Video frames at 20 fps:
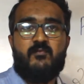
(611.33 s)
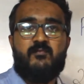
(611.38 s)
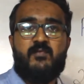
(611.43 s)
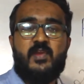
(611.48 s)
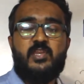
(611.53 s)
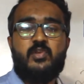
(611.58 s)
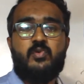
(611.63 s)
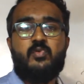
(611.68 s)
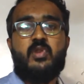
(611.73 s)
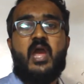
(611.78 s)

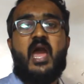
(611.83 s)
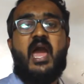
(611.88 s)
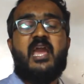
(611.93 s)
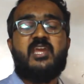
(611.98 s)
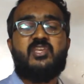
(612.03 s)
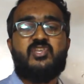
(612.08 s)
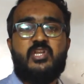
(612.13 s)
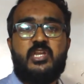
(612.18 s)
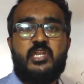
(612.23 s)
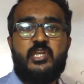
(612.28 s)
when you
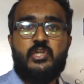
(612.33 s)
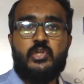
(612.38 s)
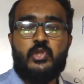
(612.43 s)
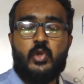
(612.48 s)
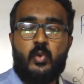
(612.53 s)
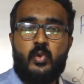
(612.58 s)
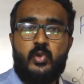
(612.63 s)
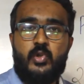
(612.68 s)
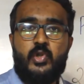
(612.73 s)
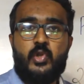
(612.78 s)
actually
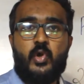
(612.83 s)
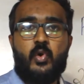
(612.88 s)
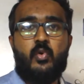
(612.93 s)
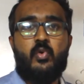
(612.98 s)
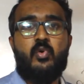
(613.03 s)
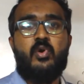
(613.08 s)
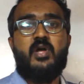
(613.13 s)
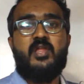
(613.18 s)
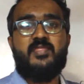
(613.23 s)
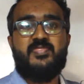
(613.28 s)
don't
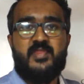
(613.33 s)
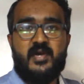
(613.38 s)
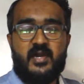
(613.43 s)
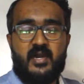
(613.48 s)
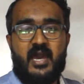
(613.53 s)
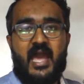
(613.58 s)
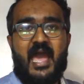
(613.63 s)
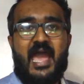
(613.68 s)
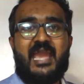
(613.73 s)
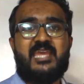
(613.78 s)
know
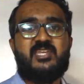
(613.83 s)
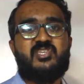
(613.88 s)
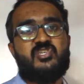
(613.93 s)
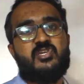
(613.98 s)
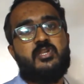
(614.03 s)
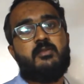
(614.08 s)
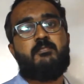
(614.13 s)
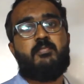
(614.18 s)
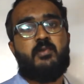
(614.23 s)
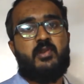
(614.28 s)
the
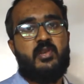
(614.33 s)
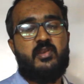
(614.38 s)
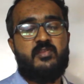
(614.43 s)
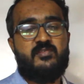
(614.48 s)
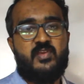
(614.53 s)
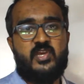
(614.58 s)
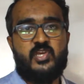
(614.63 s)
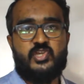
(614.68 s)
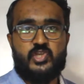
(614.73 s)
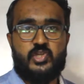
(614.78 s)
actual
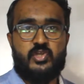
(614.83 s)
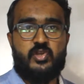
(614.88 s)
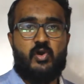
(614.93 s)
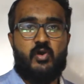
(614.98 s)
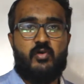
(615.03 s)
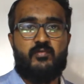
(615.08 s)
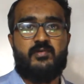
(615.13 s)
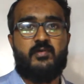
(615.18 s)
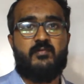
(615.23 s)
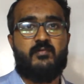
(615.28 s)
pronunciation
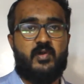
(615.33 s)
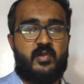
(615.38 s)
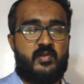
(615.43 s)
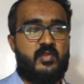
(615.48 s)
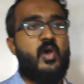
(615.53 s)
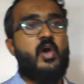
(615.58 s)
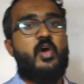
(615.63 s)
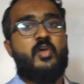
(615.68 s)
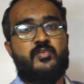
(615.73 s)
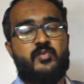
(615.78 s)
of the word.
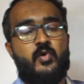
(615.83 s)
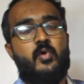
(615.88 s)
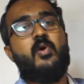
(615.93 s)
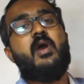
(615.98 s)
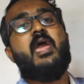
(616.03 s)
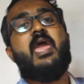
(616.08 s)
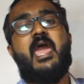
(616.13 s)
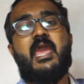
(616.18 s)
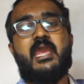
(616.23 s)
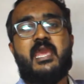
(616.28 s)
So
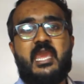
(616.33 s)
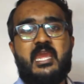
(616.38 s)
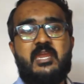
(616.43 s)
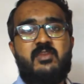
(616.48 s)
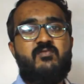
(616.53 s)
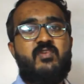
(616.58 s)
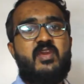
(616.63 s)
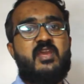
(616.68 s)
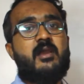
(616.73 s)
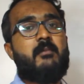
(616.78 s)

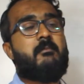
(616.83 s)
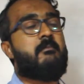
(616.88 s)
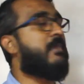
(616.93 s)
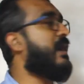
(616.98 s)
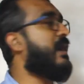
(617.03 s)
again we come